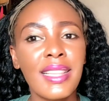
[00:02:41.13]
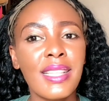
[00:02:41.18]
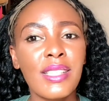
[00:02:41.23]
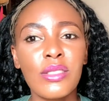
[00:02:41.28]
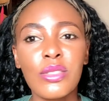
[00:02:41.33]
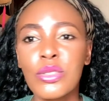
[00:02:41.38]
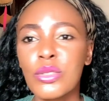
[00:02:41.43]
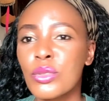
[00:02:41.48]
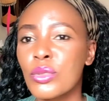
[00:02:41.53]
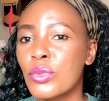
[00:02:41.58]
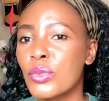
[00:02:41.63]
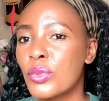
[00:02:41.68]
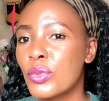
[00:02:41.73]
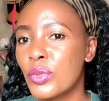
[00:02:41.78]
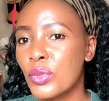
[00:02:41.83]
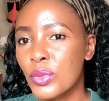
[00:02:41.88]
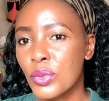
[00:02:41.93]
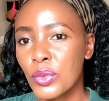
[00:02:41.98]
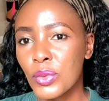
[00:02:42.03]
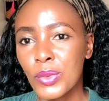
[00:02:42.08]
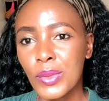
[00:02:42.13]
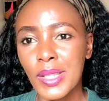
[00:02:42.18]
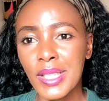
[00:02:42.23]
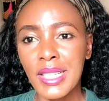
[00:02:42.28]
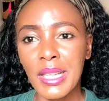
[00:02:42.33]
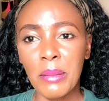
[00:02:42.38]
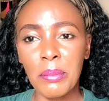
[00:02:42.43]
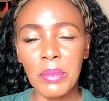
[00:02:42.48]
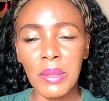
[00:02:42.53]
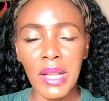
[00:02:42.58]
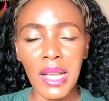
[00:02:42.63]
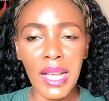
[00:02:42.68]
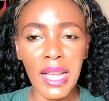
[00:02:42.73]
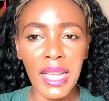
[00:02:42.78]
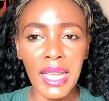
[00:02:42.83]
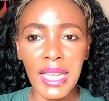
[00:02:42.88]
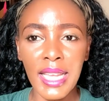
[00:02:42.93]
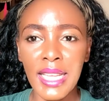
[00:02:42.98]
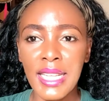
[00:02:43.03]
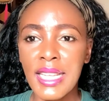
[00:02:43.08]
things to do when
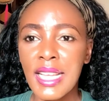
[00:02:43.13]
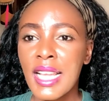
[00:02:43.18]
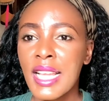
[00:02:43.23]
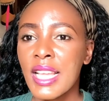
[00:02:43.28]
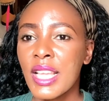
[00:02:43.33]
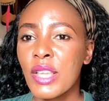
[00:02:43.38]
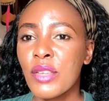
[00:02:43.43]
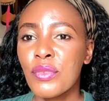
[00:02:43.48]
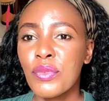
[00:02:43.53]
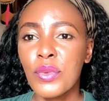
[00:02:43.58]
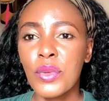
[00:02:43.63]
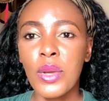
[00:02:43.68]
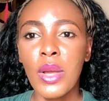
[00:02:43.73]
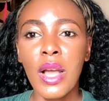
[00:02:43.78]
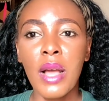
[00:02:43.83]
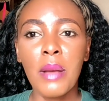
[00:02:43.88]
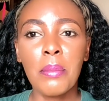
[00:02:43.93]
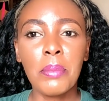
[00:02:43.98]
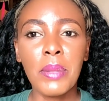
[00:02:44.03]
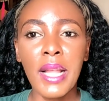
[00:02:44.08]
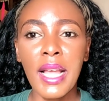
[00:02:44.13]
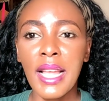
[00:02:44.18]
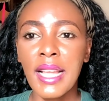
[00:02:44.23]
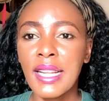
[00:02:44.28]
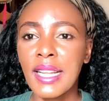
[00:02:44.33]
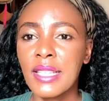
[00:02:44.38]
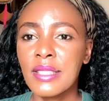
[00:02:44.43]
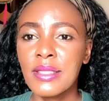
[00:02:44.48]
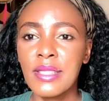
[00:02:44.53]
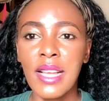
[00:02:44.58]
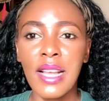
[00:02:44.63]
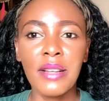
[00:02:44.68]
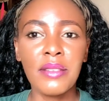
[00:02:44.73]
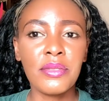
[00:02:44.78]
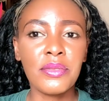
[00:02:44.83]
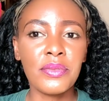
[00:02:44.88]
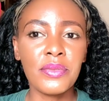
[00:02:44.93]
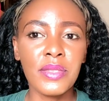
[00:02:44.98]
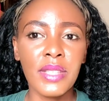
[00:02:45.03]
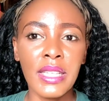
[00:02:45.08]
applying. If you are applying and you
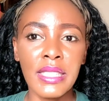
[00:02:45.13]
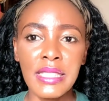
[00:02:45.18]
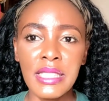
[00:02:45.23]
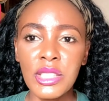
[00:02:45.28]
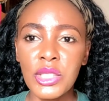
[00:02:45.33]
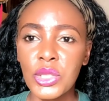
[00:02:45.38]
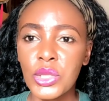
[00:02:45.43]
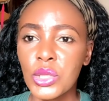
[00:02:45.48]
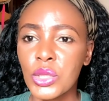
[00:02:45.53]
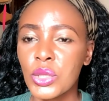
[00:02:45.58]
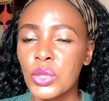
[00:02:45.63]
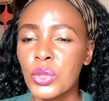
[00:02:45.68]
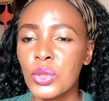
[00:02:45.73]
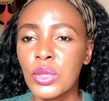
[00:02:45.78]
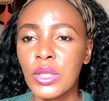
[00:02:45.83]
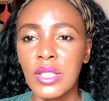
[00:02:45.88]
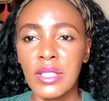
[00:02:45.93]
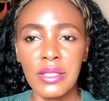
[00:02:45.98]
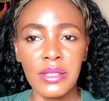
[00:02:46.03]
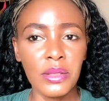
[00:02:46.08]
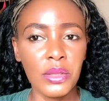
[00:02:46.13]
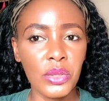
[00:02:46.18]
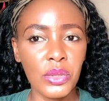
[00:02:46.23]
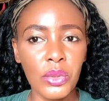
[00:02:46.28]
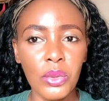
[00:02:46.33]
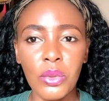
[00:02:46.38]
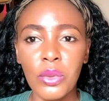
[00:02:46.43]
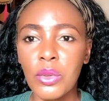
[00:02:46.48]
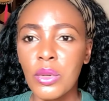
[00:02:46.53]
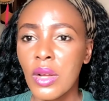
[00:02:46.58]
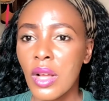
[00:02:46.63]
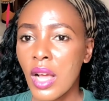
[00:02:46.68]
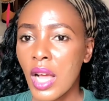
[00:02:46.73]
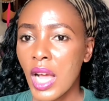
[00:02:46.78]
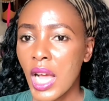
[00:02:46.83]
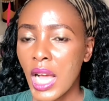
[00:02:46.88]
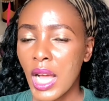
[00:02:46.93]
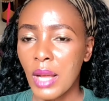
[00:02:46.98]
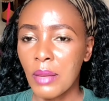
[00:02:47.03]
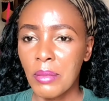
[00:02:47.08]
have an issue, you can also
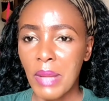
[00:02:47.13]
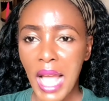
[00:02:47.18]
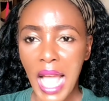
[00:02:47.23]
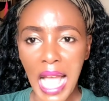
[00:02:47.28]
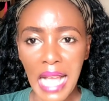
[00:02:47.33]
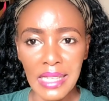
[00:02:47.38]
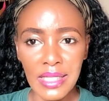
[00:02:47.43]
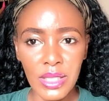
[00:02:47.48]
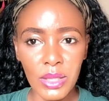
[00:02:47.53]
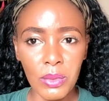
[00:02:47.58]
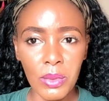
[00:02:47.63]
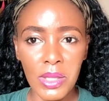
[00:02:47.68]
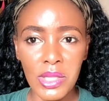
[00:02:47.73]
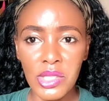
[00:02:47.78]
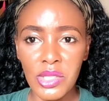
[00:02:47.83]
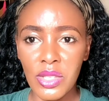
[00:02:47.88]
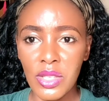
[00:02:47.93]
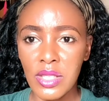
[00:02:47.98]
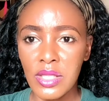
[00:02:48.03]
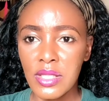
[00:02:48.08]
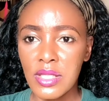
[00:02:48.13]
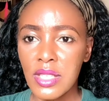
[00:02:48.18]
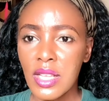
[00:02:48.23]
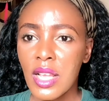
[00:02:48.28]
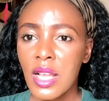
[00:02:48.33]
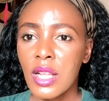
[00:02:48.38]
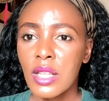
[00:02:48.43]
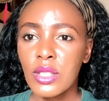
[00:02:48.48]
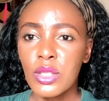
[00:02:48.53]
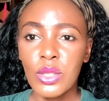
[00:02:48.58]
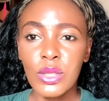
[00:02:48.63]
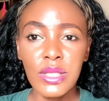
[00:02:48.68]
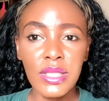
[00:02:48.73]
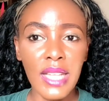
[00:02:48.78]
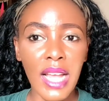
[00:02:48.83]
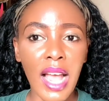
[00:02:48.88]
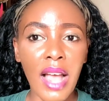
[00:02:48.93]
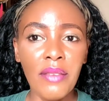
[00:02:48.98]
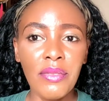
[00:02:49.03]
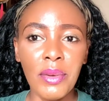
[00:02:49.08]
ask questions. Those
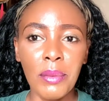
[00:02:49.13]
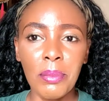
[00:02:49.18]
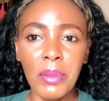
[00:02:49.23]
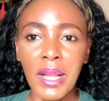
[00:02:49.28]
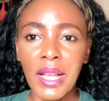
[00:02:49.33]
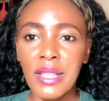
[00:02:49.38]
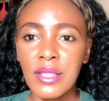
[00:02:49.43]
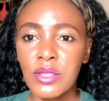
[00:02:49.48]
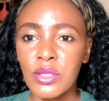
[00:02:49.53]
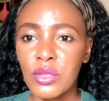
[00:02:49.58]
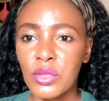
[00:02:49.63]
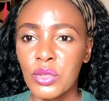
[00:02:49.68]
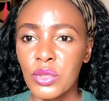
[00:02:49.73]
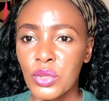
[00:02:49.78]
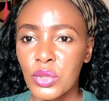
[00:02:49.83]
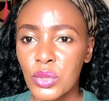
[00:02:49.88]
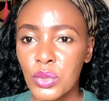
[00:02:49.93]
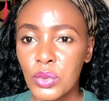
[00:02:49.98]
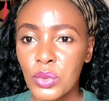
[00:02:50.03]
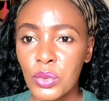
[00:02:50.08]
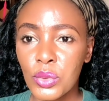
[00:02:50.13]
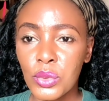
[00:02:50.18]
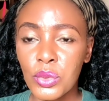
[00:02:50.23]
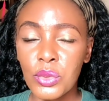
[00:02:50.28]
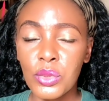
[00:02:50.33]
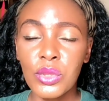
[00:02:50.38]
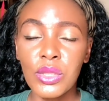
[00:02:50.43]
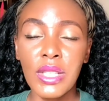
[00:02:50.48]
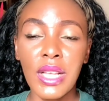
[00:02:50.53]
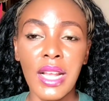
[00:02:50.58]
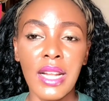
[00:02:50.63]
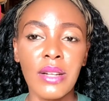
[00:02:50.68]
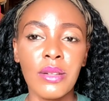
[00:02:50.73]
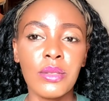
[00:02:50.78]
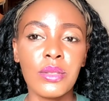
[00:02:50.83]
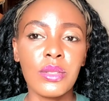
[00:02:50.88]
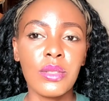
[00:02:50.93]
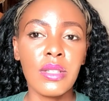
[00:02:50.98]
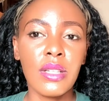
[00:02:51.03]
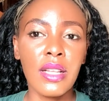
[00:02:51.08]
that have applied to the schools can
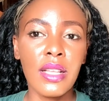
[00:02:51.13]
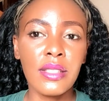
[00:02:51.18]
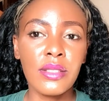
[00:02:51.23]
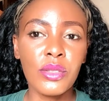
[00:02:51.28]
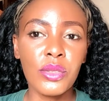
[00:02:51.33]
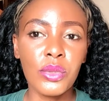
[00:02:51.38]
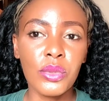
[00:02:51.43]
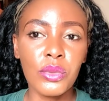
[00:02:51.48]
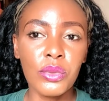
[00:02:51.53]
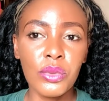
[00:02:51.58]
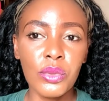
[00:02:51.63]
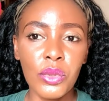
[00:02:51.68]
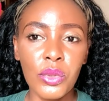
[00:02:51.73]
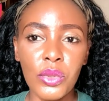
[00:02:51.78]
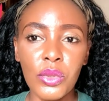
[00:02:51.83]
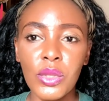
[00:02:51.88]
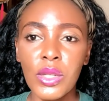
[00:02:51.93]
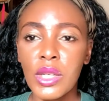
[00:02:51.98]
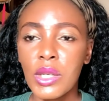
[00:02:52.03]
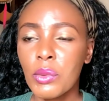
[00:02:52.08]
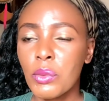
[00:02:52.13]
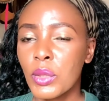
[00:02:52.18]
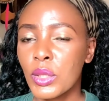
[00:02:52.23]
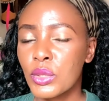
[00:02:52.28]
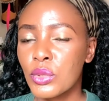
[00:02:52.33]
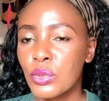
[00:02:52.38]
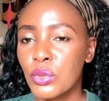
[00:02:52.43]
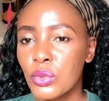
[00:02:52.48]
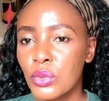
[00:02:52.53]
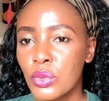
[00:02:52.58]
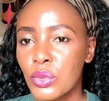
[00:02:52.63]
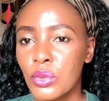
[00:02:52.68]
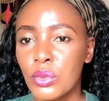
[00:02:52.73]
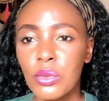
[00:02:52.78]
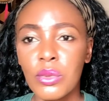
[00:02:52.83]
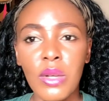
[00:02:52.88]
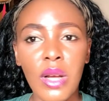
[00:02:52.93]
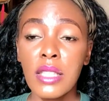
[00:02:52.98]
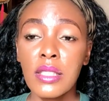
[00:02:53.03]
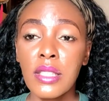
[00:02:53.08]
also let you know what to
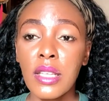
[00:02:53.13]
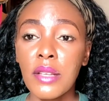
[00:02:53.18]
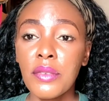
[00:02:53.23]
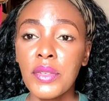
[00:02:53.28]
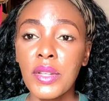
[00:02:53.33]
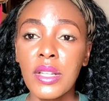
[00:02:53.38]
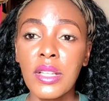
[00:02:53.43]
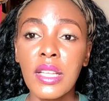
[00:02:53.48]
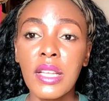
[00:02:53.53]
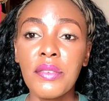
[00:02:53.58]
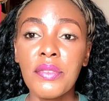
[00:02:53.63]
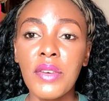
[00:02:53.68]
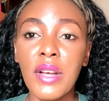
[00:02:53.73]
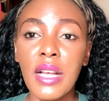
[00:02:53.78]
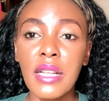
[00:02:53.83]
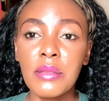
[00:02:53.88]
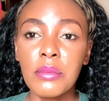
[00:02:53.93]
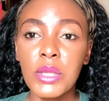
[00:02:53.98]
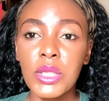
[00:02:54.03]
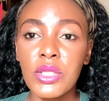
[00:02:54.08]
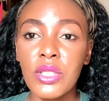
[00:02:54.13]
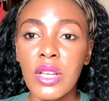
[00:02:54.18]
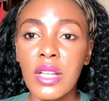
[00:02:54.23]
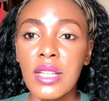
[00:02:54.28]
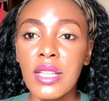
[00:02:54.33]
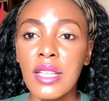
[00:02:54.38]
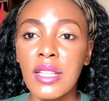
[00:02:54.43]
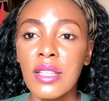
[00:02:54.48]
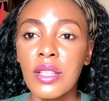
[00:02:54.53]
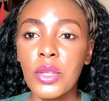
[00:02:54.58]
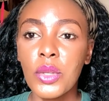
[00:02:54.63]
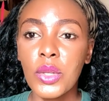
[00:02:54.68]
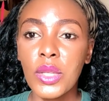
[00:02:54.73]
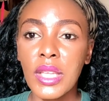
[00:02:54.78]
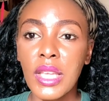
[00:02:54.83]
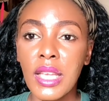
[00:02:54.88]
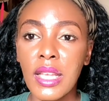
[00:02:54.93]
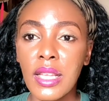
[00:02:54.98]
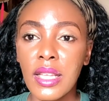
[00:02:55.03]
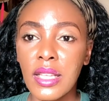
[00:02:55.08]
do. So if you're looking for admission in the
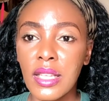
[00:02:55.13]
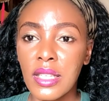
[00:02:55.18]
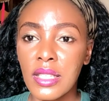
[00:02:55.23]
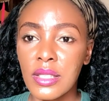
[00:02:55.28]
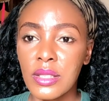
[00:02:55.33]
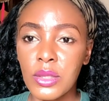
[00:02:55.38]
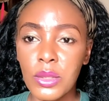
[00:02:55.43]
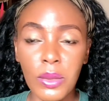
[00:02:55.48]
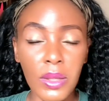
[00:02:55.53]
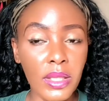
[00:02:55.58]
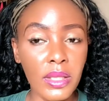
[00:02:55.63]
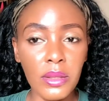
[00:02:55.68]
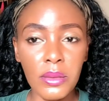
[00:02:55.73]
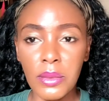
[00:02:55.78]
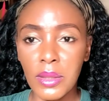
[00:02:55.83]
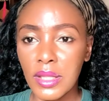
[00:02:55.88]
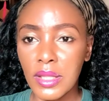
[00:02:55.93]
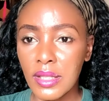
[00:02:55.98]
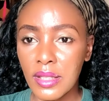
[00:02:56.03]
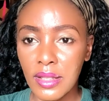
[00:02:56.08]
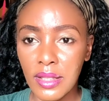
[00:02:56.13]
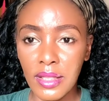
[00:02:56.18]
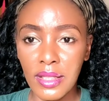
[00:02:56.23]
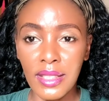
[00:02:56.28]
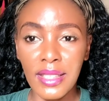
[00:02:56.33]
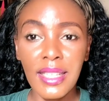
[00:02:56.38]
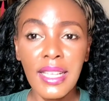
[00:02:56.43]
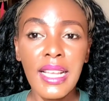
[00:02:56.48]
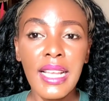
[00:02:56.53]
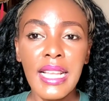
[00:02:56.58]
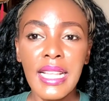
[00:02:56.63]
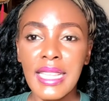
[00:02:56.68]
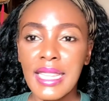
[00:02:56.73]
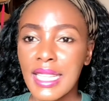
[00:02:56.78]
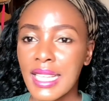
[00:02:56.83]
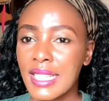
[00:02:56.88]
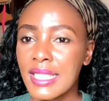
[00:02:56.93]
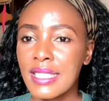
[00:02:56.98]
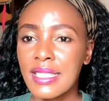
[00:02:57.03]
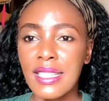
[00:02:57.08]
UK in 2023,
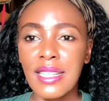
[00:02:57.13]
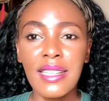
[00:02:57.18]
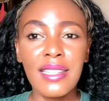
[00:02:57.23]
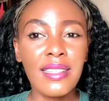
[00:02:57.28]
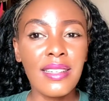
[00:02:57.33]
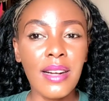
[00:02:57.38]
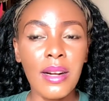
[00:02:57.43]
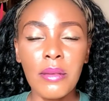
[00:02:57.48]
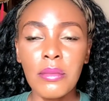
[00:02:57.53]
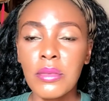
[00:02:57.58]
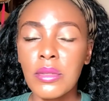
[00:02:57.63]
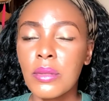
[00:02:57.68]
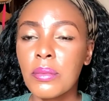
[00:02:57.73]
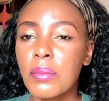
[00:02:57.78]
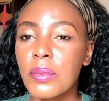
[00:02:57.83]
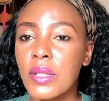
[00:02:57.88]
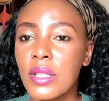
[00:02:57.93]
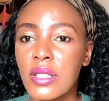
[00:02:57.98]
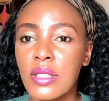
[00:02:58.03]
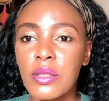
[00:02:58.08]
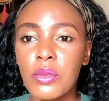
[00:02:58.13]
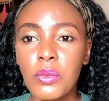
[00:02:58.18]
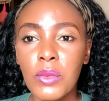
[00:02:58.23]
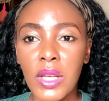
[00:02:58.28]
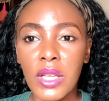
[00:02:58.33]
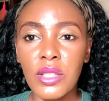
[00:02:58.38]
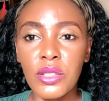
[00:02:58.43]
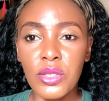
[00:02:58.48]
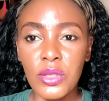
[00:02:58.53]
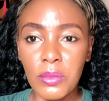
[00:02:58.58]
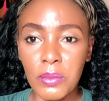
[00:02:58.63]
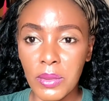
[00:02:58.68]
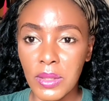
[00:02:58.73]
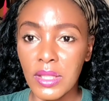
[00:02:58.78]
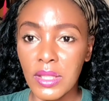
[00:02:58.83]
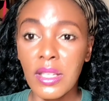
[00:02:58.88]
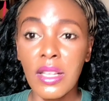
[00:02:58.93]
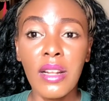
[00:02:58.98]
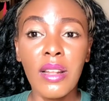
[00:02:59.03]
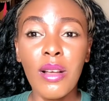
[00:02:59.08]
then the Telegram group is where you should
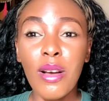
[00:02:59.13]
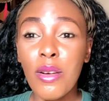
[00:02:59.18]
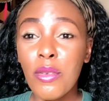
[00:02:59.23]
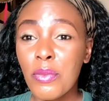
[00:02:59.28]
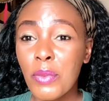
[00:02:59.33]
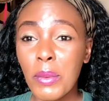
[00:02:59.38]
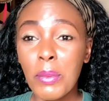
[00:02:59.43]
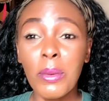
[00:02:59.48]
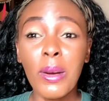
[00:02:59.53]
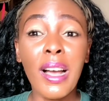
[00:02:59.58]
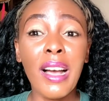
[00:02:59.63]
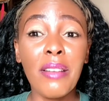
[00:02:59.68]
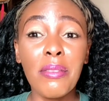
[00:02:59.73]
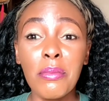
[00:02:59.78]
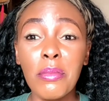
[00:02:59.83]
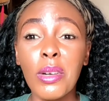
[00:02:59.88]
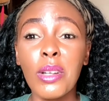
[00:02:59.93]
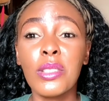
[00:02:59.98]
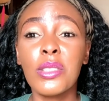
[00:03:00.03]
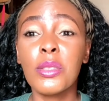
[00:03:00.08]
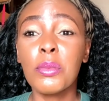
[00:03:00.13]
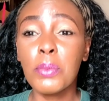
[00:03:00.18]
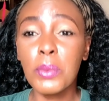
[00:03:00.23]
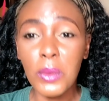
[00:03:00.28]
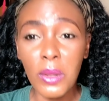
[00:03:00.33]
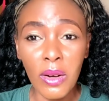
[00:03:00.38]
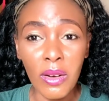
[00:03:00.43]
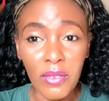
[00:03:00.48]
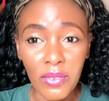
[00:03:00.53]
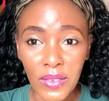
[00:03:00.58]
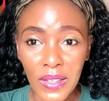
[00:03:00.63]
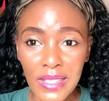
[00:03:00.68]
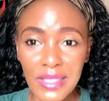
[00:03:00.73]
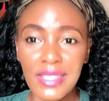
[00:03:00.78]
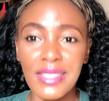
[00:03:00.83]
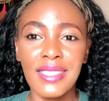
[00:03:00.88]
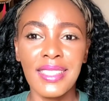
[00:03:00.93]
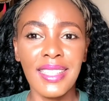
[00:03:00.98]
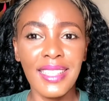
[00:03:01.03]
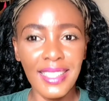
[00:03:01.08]
be. A lot of people have multiple offers